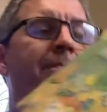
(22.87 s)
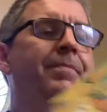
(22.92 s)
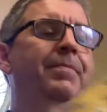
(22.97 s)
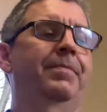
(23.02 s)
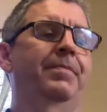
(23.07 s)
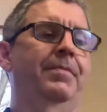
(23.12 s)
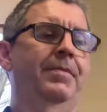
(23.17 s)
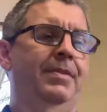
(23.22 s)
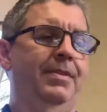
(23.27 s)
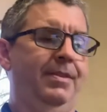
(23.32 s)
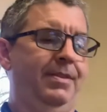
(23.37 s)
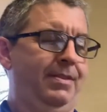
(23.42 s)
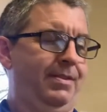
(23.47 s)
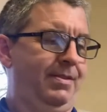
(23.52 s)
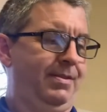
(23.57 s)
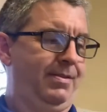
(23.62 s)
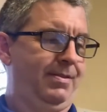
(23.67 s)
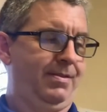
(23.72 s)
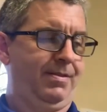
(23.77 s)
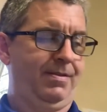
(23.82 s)

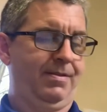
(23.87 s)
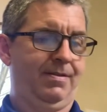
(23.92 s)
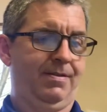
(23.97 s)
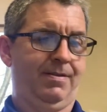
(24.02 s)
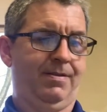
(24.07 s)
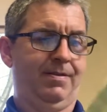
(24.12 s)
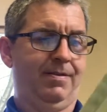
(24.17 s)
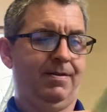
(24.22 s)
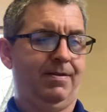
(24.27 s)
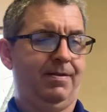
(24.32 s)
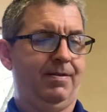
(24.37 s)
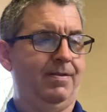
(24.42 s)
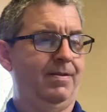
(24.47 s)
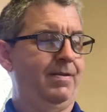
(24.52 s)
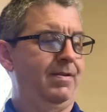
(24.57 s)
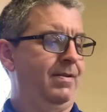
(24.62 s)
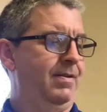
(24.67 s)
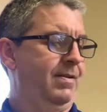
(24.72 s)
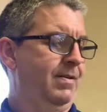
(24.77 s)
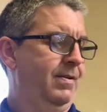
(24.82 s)

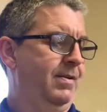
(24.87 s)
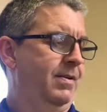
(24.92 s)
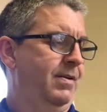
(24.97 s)
(no one is talking)